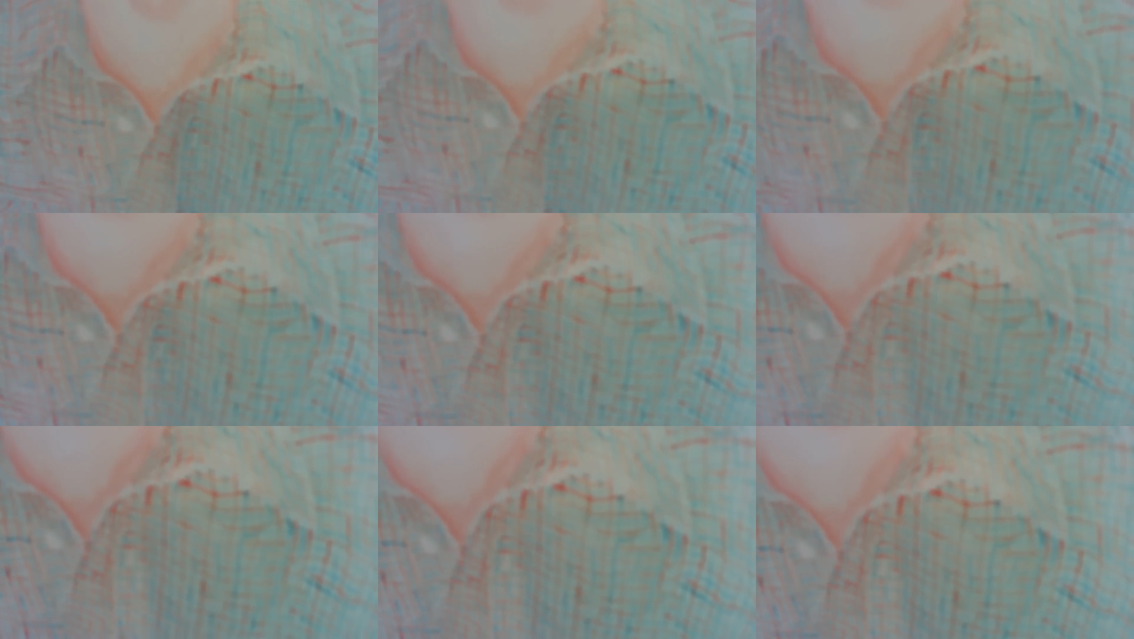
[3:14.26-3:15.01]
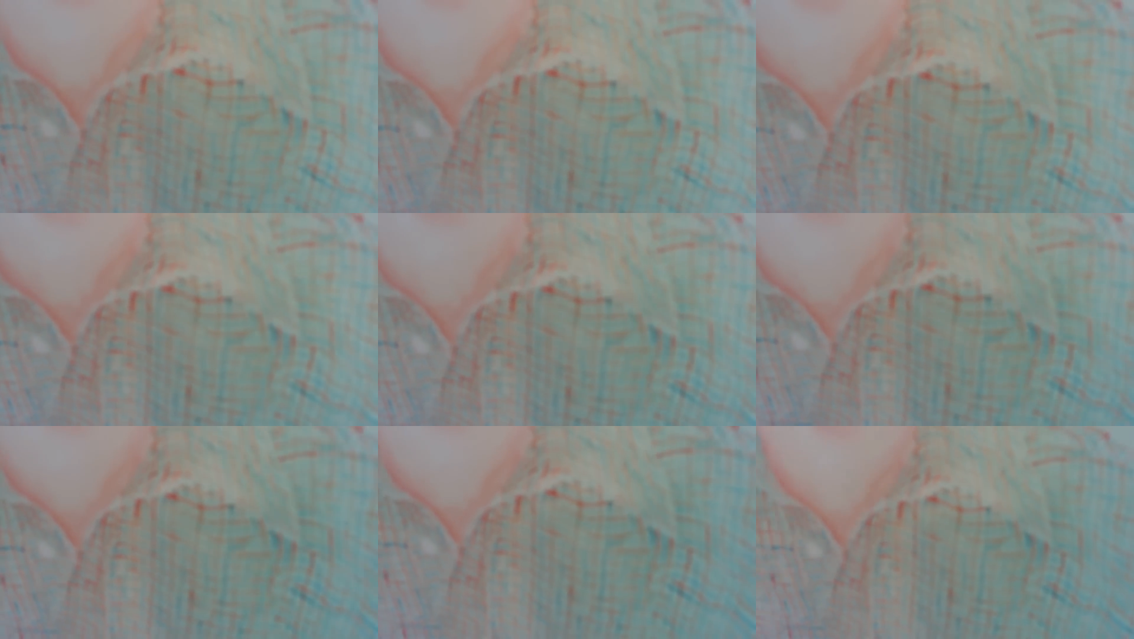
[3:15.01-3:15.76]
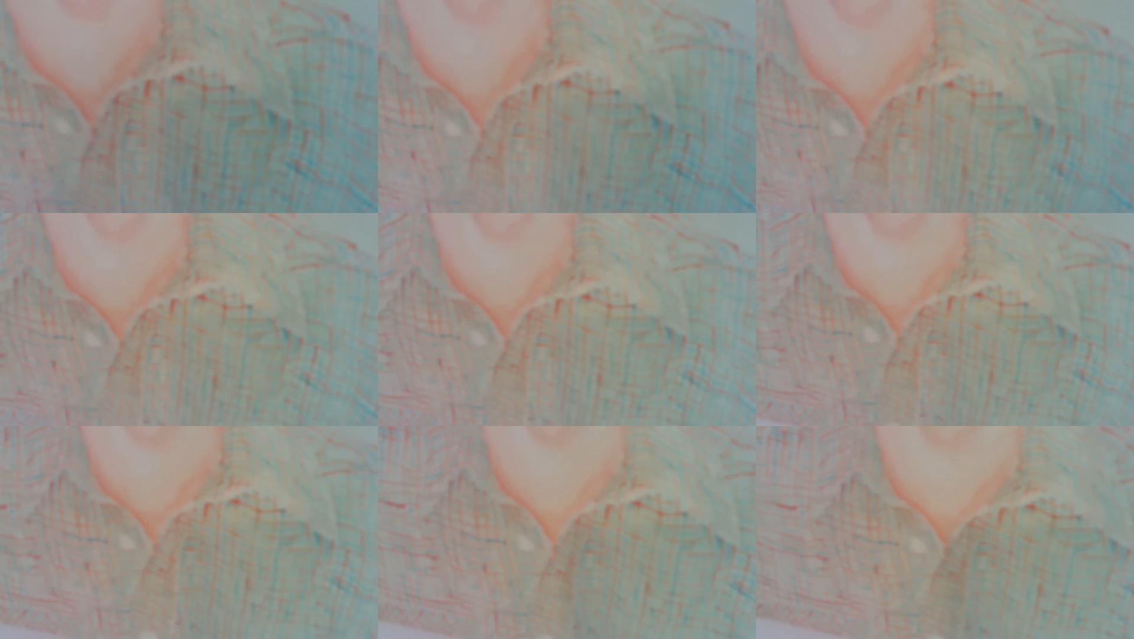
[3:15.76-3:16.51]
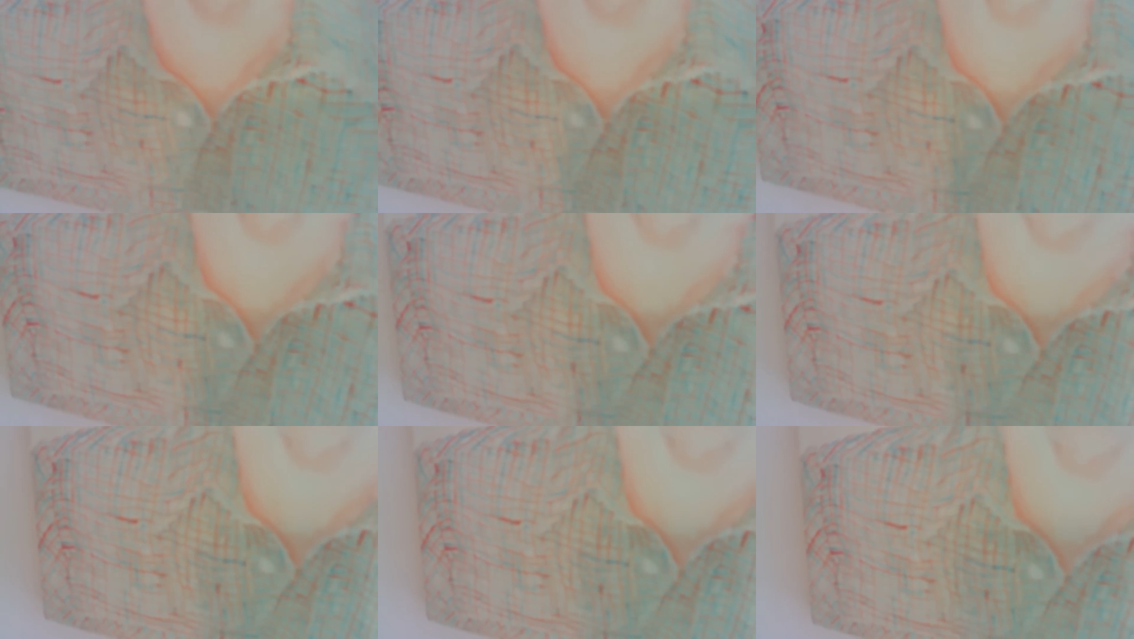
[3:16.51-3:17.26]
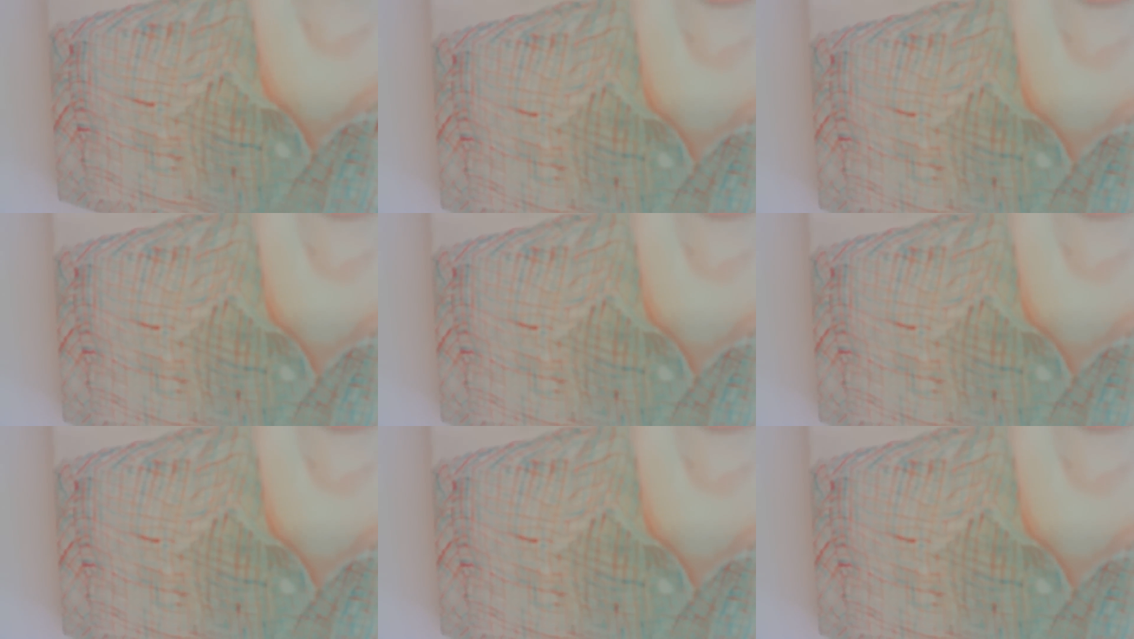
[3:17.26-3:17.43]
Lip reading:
Nobody's mouth can be seen.